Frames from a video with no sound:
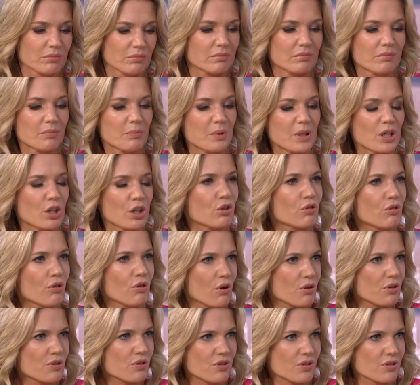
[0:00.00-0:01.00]
be
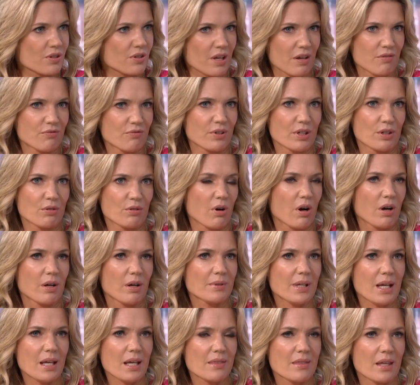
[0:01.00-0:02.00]
across every crime,
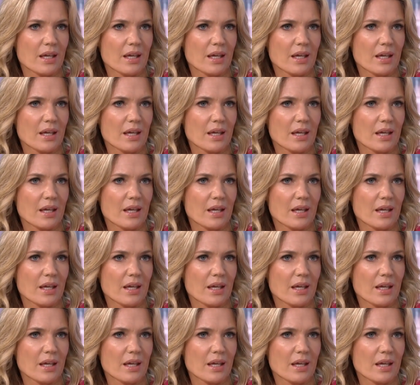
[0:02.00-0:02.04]
can they?